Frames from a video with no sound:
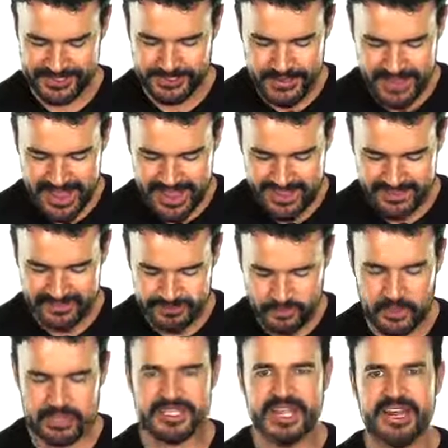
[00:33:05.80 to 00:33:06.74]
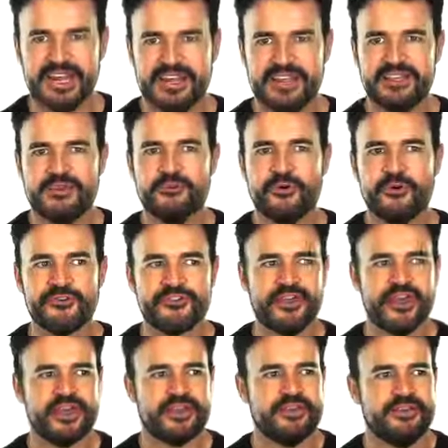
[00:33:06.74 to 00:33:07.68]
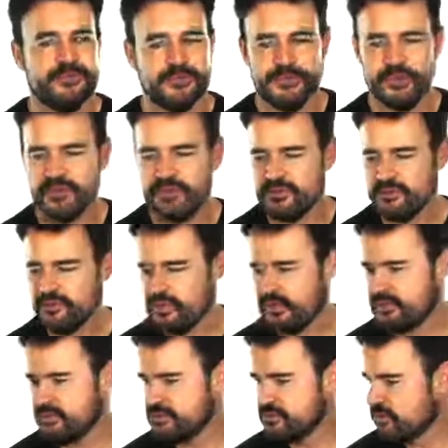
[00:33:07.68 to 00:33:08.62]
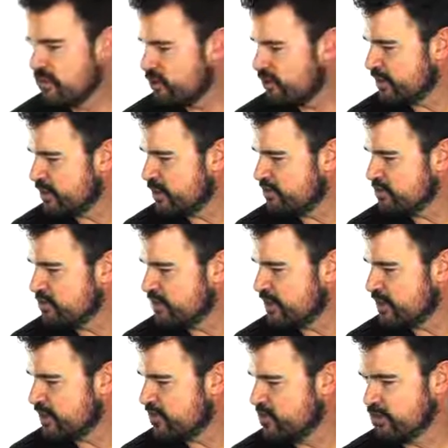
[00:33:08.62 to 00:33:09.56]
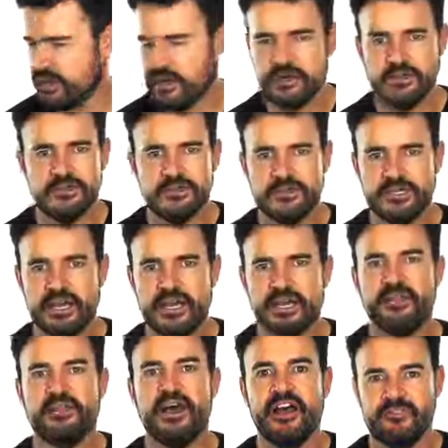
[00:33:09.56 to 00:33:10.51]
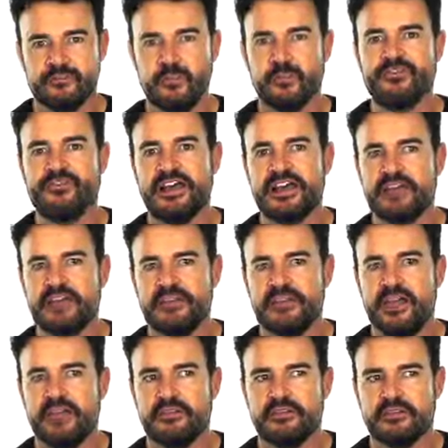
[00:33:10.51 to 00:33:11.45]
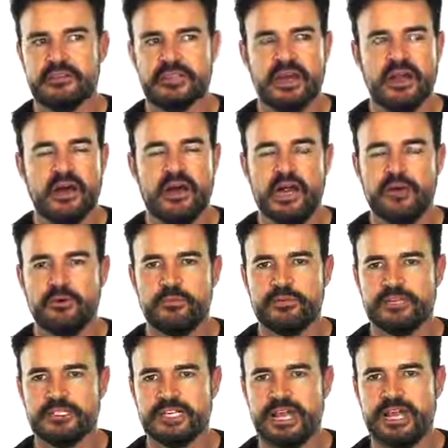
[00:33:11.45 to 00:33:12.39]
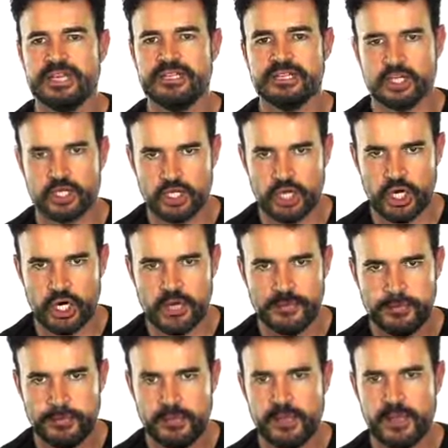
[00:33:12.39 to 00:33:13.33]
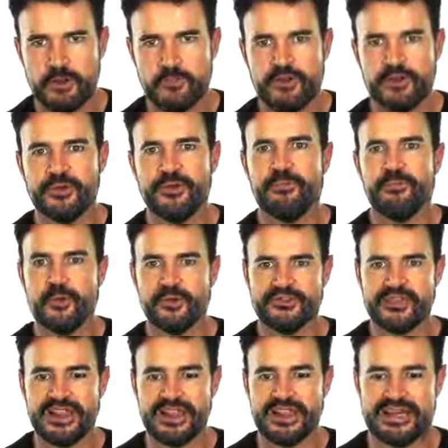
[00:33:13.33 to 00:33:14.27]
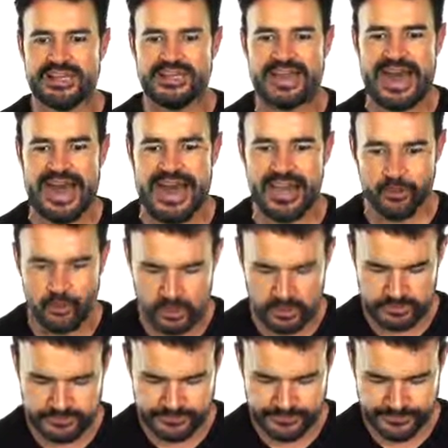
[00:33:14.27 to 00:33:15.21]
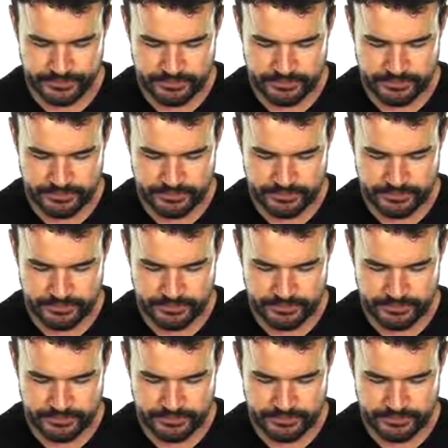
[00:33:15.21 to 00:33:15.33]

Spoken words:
yes, most likely. So are you going out tonight? Yes, most likely yes. It's not 100% sure, but most likely I will.